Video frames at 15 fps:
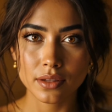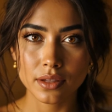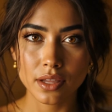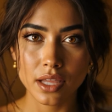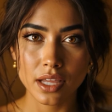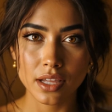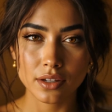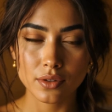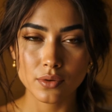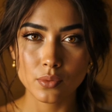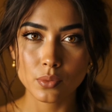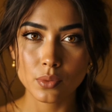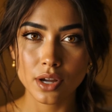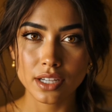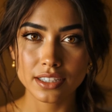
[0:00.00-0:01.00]
And
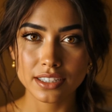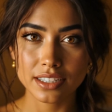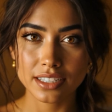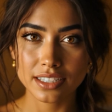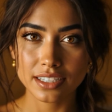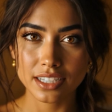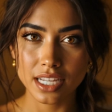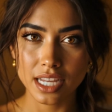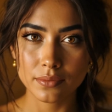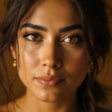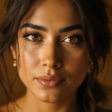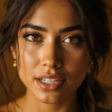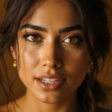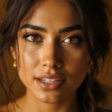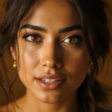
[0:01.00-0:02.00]
once it's named,
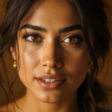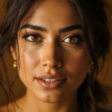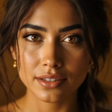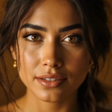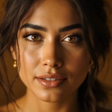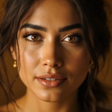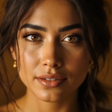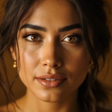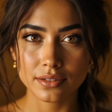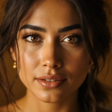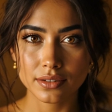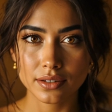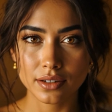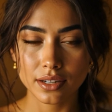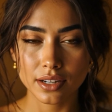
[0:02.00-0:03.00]

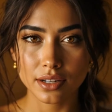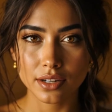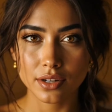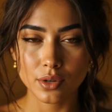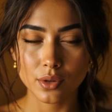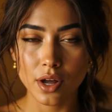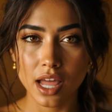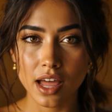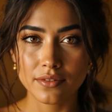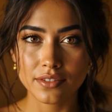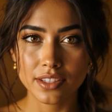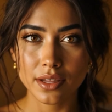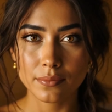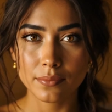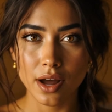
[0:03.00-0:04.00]
you have
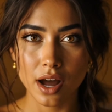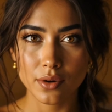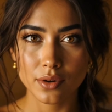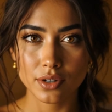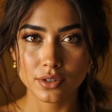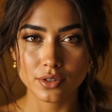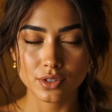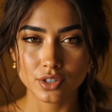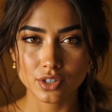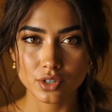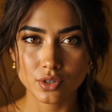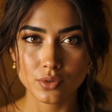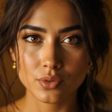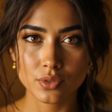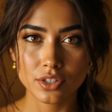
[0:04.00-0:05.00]
the power to
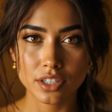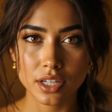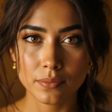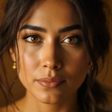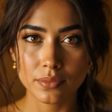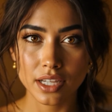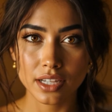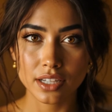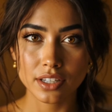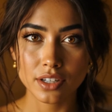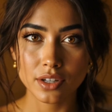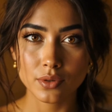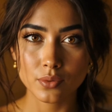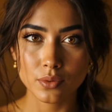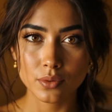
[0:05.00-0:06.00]
choose something
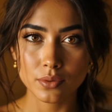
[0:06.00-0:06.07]
new.